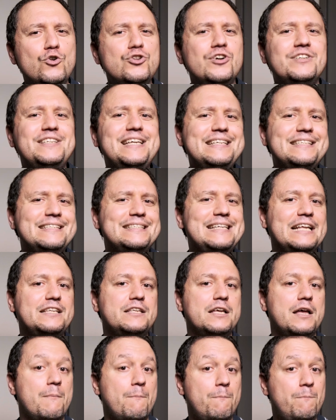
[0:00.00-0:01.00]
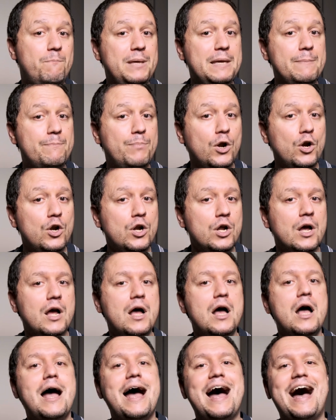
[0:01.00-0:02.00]
notice that people
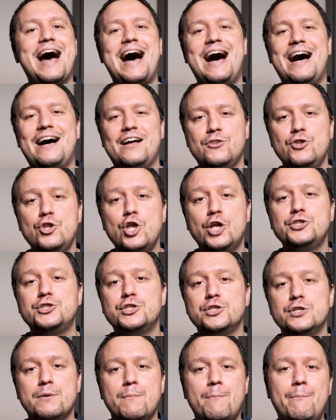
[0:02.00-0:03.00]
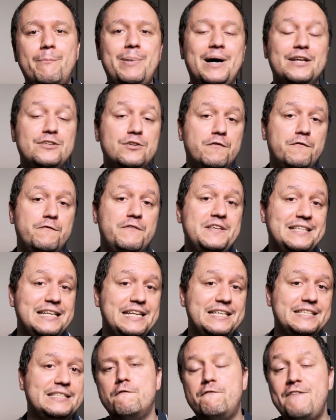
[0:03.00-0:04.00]
are not part of this
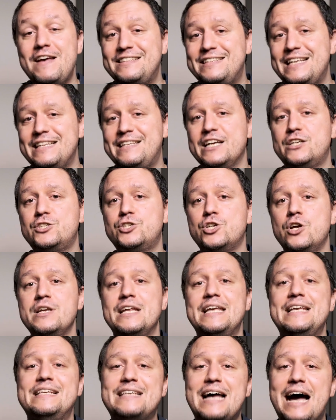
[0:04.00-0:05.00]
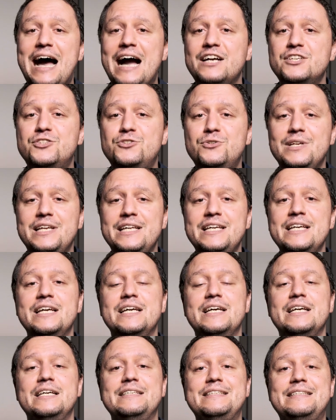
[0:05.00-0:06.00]
list. Face detection is actually
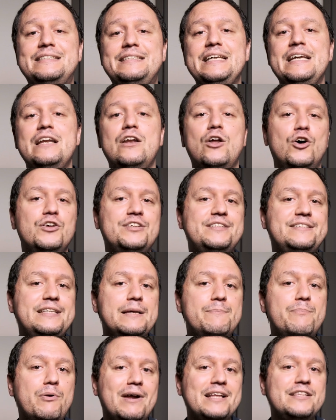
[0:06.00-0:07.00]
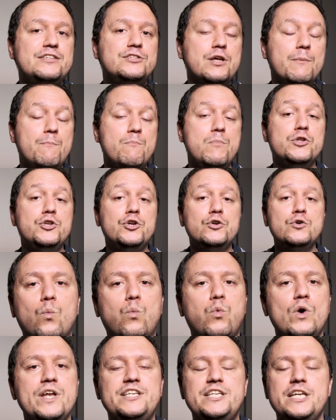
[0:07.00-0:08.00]
still a separate submenu,
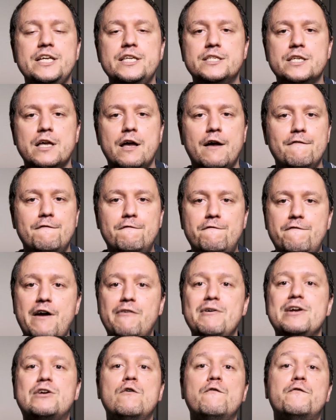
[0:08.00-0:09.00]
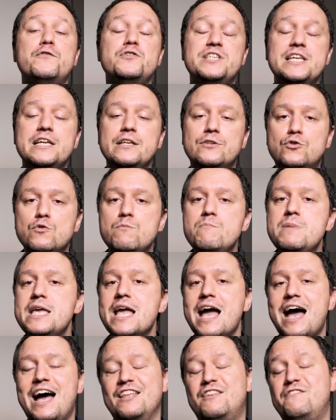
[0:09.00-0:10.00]
which is very confusing to
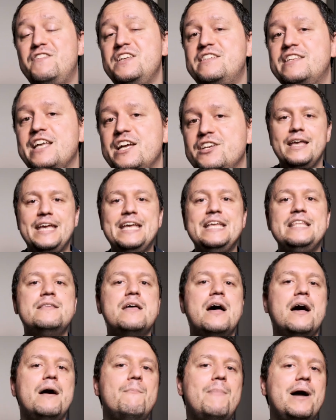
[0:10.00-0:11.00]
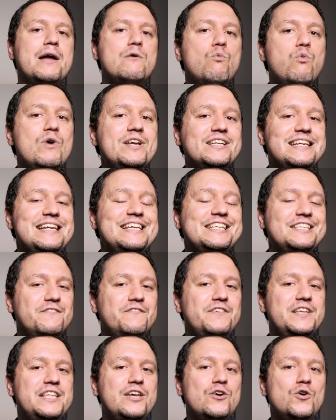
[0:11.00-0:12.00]
me at this stage. In my wishlist
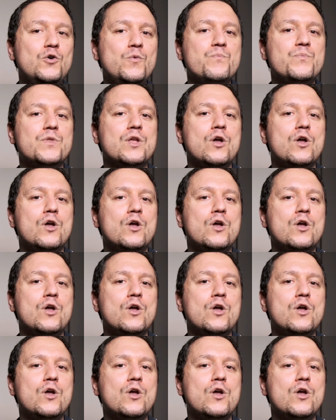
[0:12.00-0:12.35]
video,